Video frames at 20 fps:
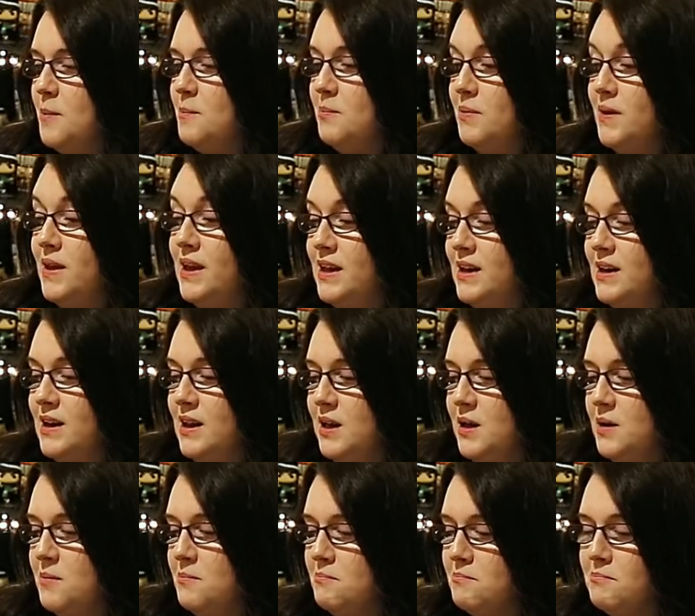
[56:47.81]
been
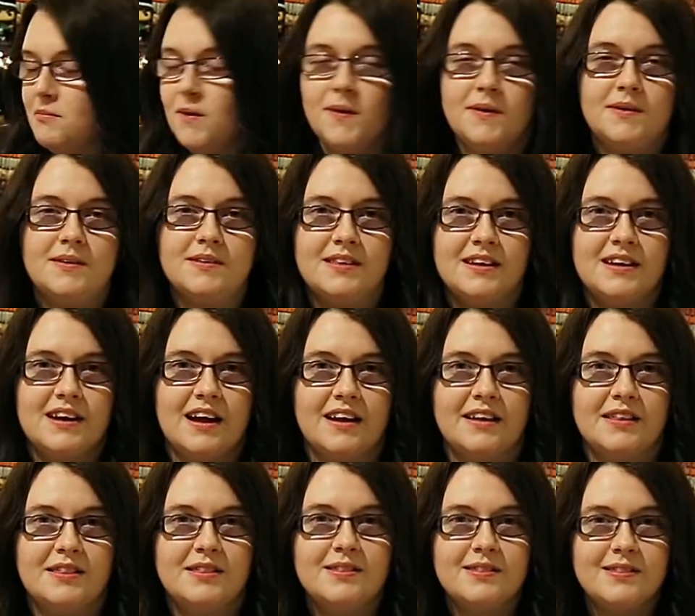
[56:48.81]
more than
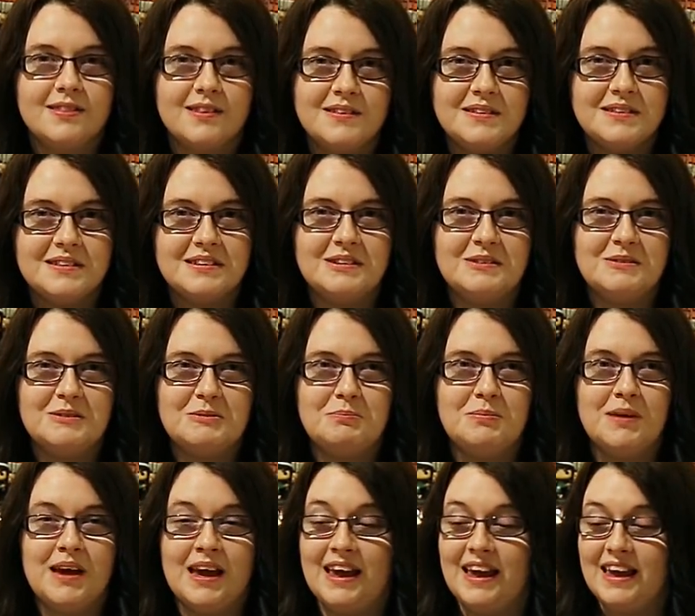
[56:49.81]
I thought it would
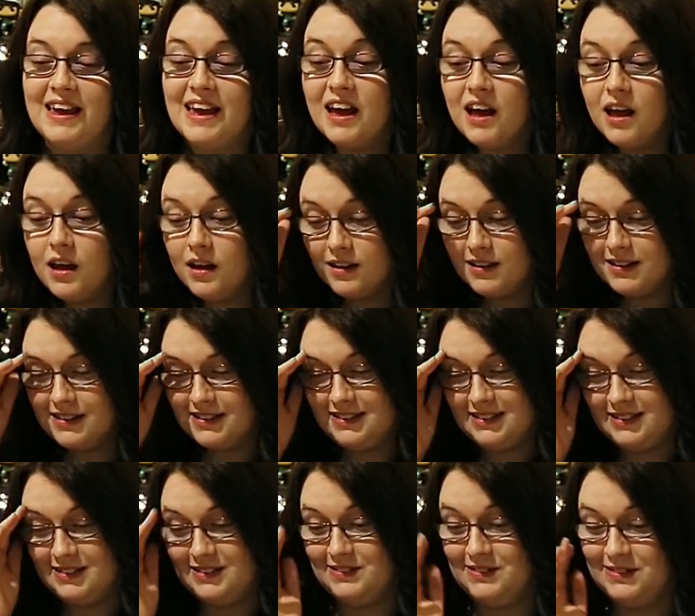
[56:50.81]
be.
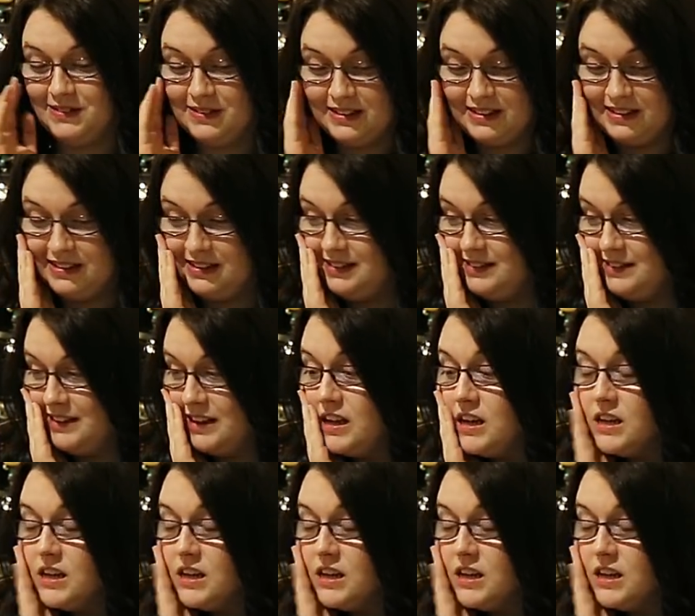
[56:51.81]
Oh goodness.